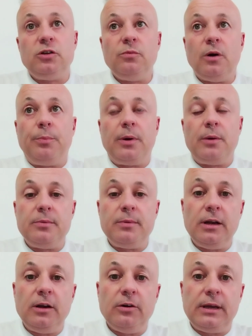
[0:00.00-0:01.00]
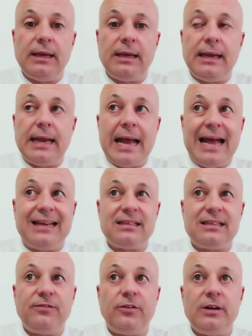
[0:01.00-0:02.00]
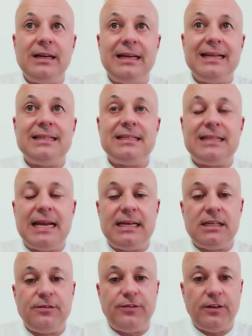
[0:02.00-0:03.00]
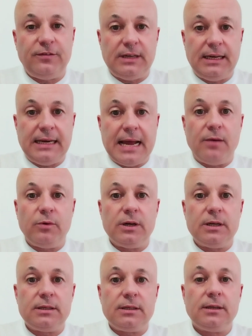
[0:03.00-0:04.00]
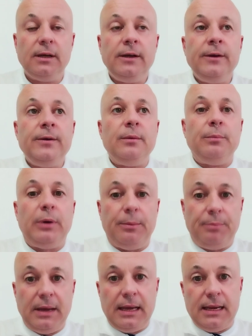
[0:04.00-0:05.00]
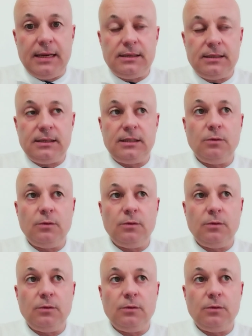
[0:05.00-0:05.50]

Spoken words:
you are probably looking at for at least 10 to 15 hours per piece.